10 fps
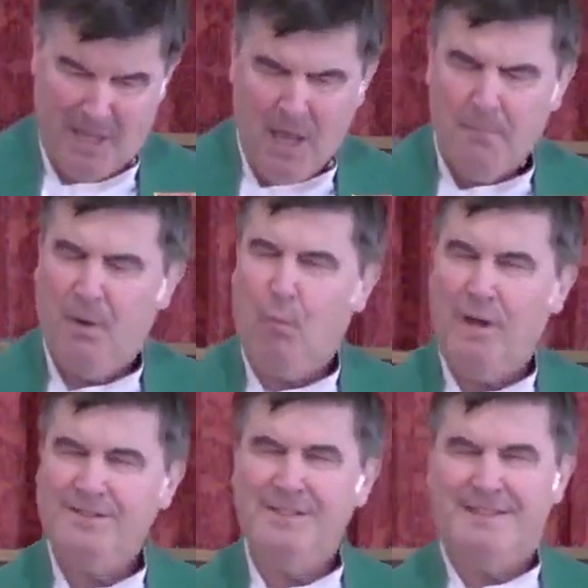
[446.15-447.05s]
But
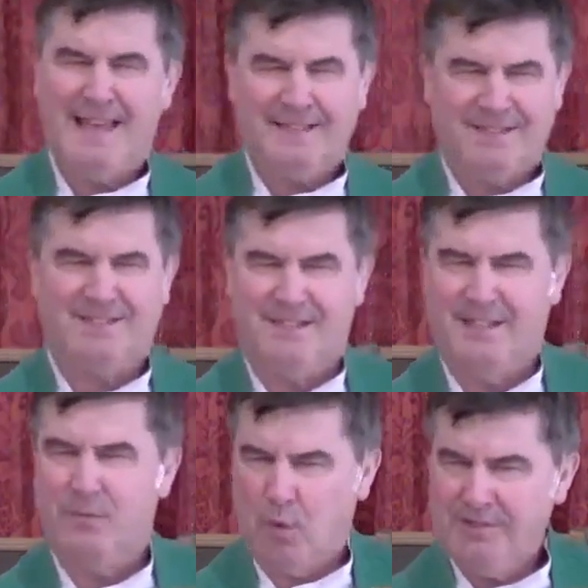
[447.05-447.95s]
wasn't that
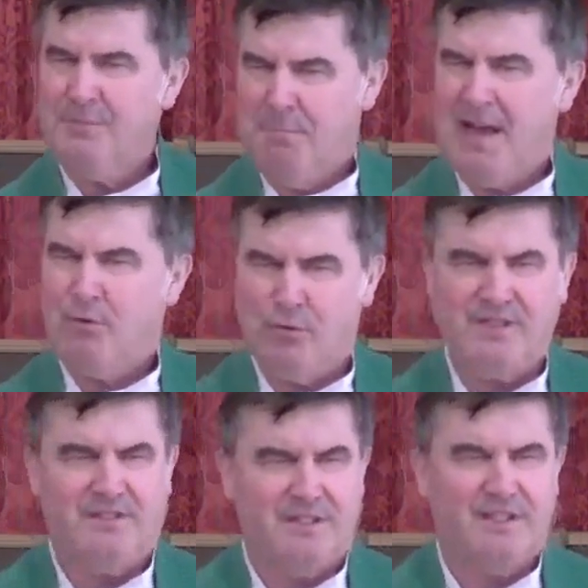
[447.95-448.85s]
sin? Wasn't my
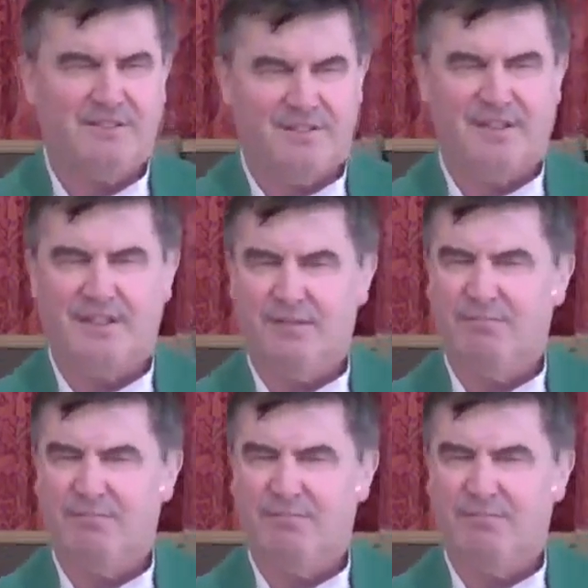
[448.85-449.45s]
reasoning sin?